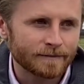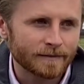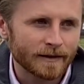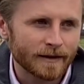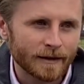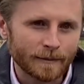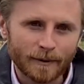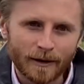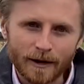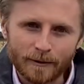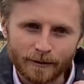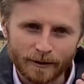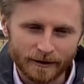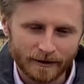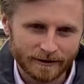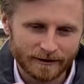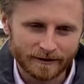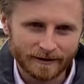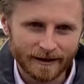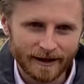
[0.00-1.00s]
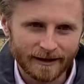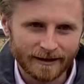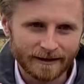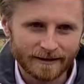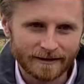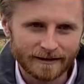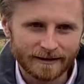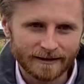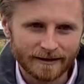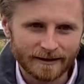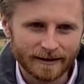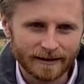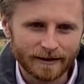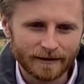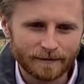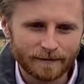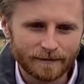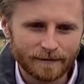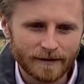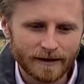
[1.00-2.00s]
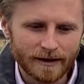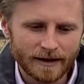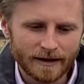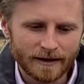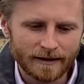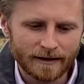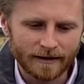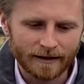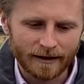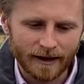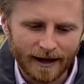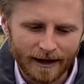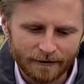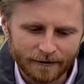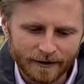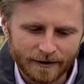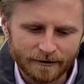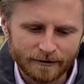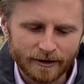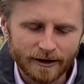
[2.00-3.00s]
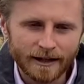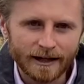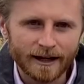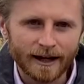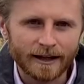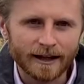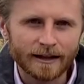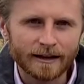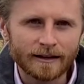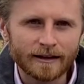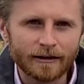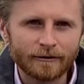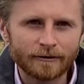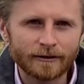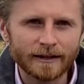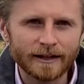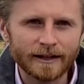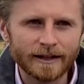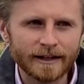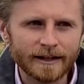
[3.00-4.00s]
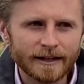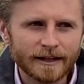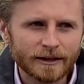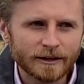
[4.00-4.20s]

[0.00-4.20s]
the byproduct of that is it's going to have these really kind of lovely,